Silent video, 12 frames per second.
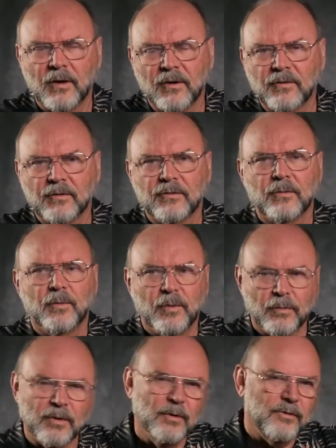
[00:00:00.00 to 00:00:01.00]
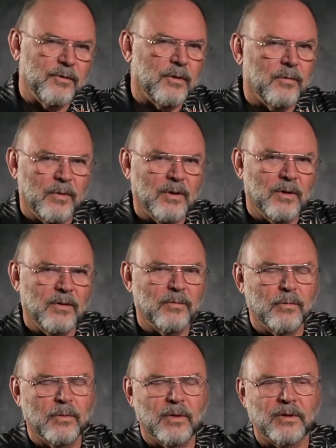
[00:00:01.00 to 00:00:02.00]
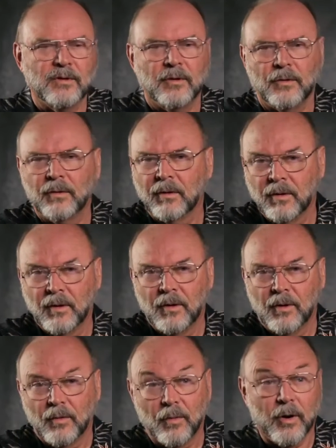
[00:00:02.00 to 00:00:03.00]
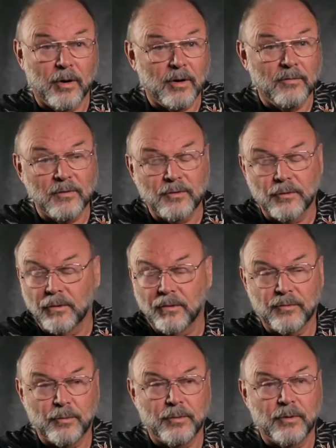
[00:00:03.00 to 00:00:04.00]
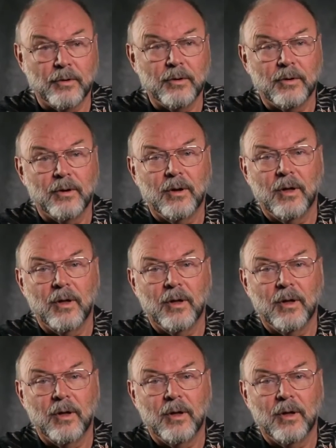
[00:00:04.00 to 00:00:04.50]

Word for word: accounting system we were using, we could never really tell where our inventories were